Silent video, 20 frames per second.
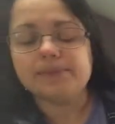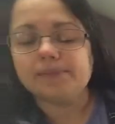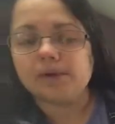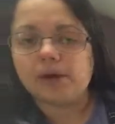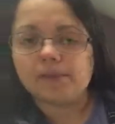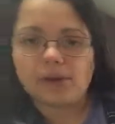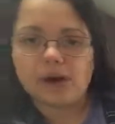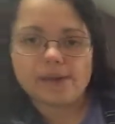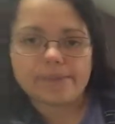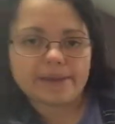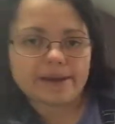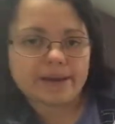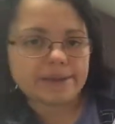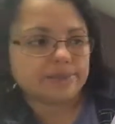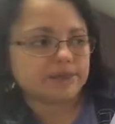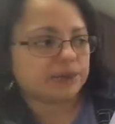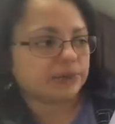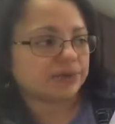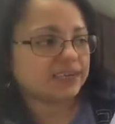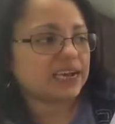but I might be able
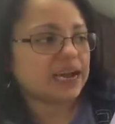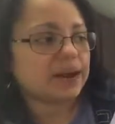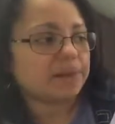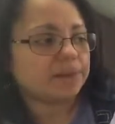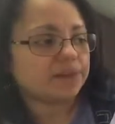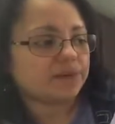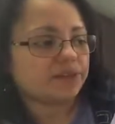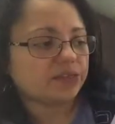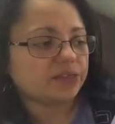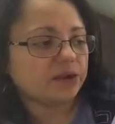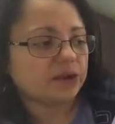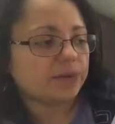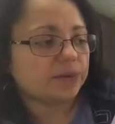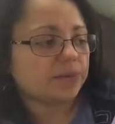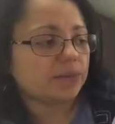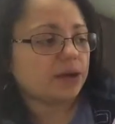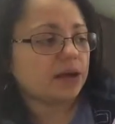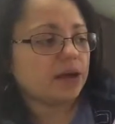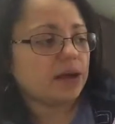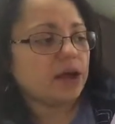to adapt
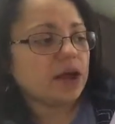them.